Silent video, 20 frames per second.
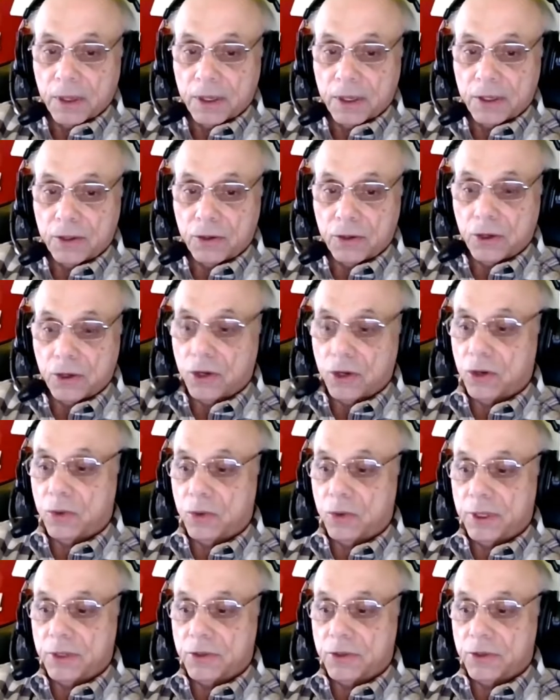it'll go
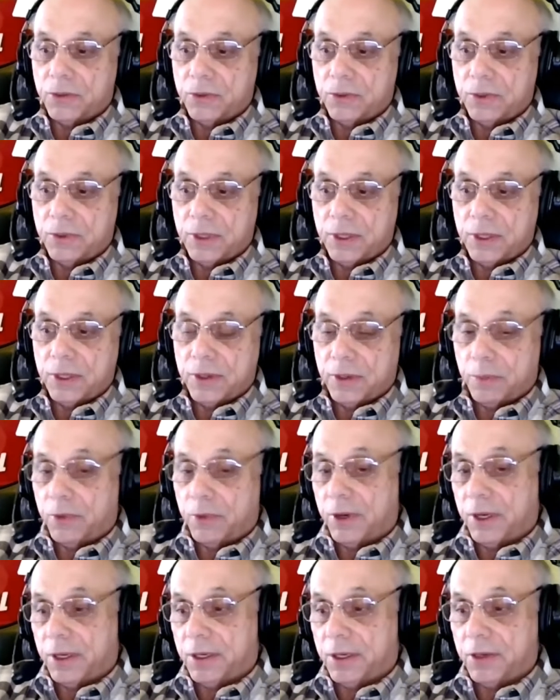into, they'll
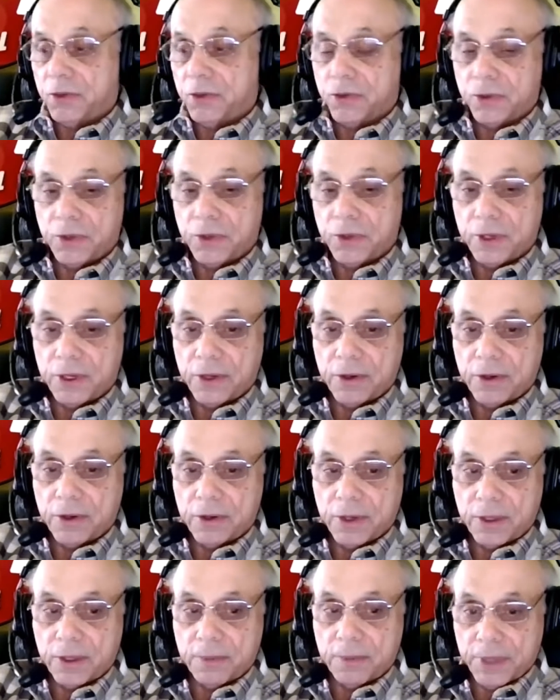bring it into
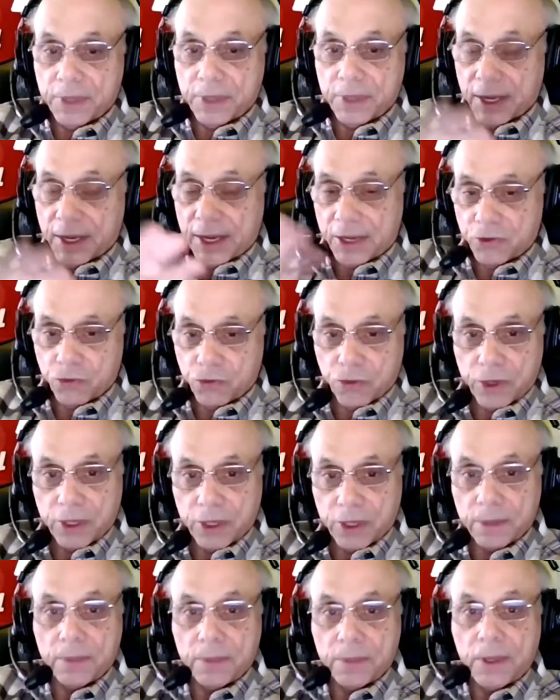their big
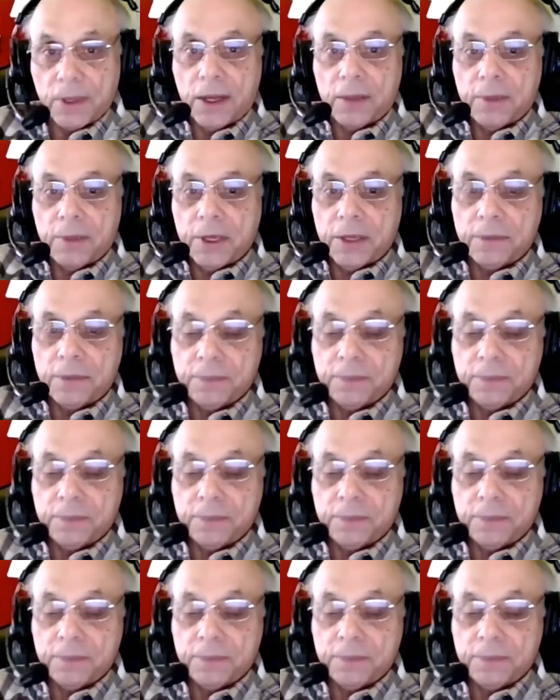atrium lobby.